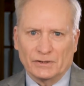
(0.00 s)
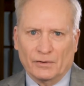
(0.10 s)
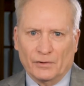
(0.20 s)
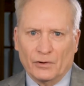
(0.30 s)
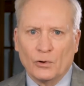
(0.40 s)

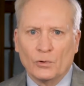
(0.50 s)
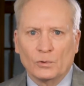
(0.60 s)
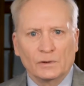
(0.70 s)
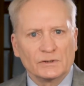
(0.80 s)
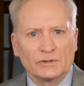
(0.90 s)
Now, the
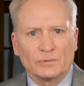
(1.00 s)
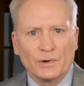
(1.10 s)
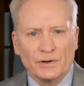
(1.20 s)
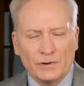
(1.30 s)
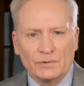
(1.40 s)
goal is to
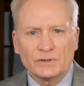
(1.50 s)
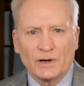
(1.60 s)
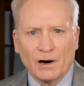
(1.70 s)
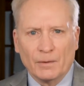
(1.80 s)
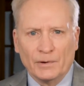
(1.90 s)
reduce
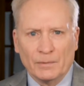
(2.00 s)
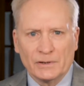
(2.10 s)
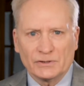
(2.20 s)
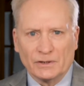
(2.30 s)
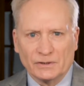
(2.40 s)
carbon
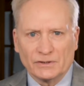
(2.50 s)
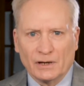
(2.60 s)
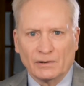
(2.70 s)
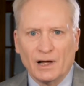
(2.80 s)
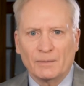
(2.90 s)
emissions.
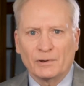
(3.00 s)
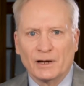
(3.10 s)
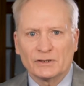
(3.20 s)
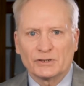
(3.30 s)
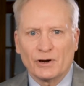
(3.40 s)
Now,
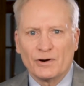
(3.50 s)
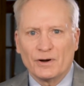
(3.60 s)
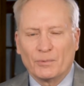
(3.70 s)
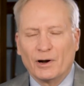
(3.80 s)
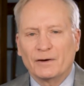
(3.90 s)
Loblaws
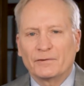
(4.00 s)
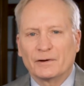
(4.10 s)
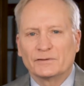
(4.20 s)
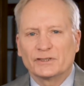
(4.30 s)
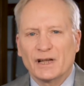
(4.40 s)
turned a profit
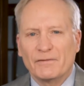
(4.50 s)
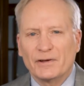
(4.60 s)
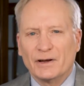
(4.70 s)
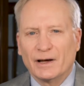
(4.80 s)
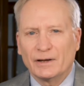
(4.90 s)
of
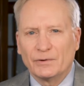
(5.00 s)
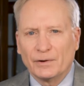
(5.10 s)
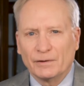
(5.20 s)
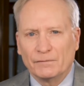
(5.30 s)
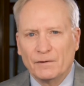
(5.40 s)

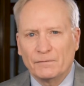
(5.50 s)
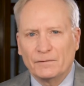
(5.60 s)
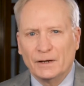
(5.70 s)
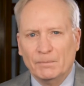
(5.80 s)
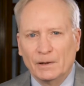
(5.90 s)

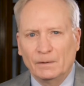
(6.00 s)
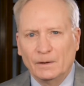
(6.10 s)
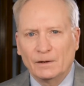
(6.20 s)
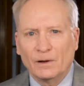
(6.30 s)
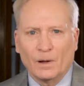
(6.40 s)
$750
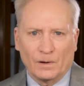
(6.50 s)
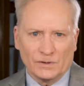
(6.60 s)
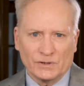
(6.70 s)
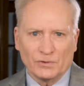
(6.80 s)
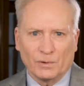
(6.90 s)
million in
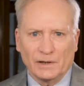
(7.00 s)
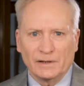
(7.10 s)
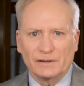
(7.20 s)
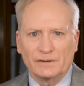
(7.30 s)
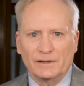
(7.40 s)

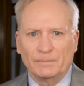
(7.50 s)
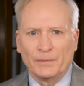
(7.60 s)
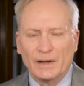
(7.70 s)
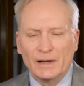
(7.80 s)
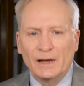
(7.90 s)
2018.
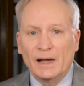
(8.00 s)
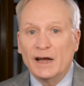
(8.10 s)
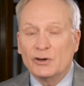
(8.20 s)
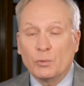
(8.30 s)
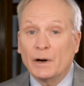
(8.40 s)

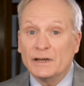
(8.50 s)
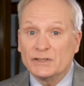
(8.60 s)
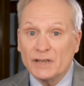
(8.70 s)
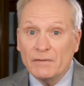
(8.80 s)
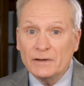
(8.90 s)
In
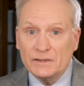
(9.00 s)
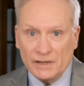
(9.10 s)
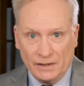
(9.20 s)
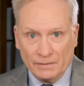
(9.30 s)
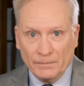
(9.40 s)

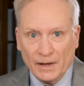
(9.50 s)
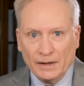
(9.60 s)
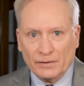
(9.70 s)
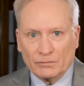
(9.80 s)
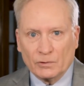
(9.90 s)
2017,
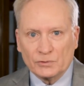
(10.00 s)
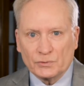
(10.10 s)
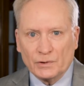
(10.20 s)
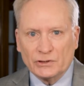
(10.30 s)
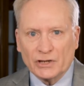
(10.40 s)
the
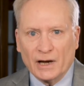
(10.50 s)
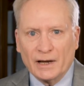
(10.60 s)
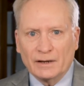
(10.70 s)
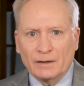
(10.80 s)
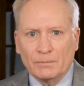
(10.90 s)
grocery
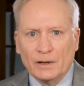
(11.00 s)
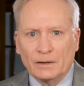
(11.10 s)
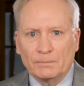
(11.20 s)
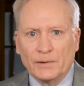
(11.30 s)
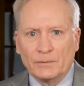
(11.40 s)
giant
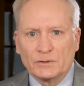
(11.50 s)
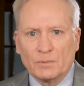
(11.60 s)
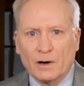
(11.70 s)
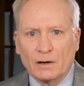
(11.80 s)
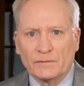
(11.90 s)
admitted it was
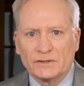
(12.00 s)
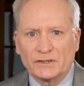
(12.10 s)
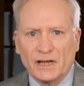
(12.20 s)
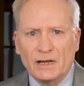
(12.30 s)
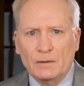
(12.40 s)
part of a
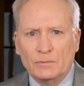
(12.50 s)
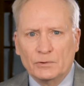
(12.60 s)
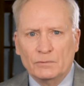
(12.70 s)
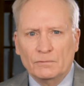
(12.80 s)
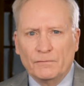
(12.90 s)
scheme
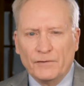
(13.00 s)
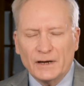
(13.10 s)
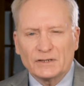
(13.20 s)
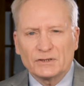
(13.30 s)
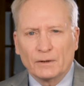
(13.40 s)
to
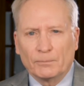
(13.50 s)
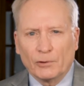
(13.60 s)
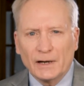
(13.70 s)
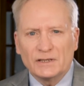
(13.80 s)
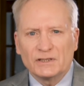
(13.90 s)
fix the
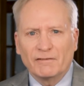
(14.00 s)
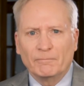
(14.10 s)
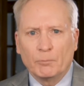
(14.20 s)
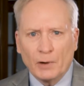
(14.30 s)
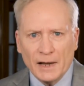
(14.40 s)
price
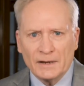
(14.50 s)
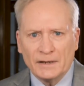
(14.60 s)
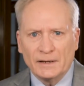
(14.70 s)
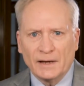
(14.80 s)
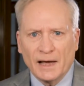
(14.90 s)
of bread
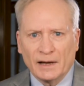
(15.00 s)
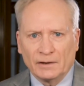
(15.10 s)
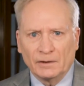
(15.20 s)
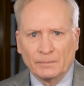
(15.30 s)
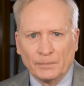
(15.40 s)
in
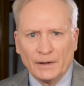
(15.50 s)
Canada.